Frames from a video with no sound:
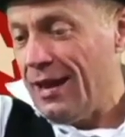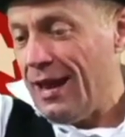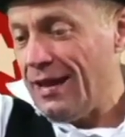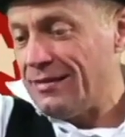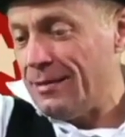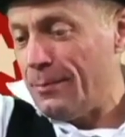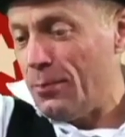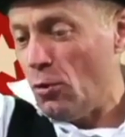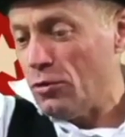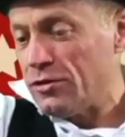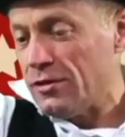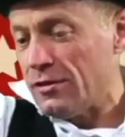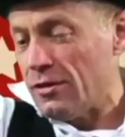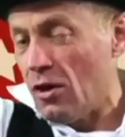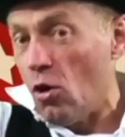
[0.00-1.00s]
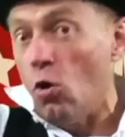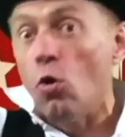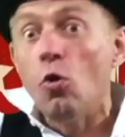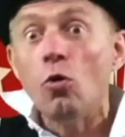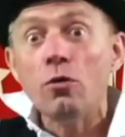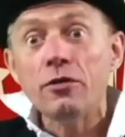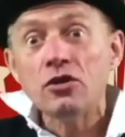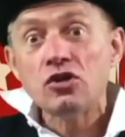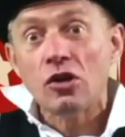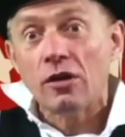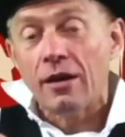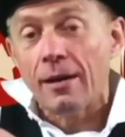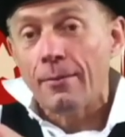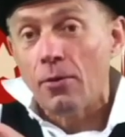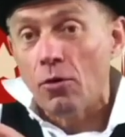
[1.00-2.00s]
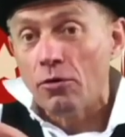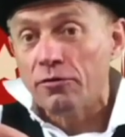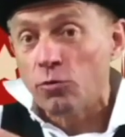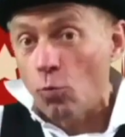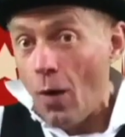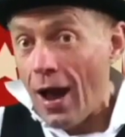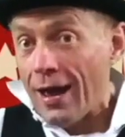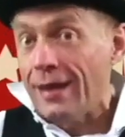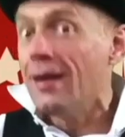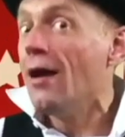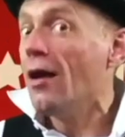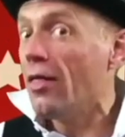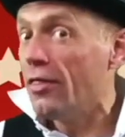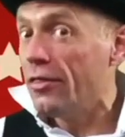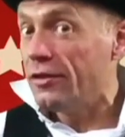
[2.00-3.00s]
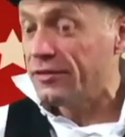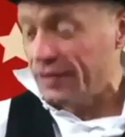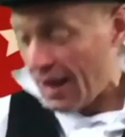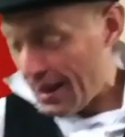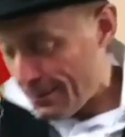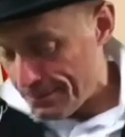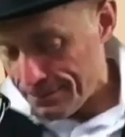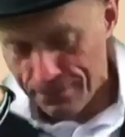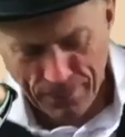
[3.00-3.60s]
It's important that all the juggling balls weigh the same.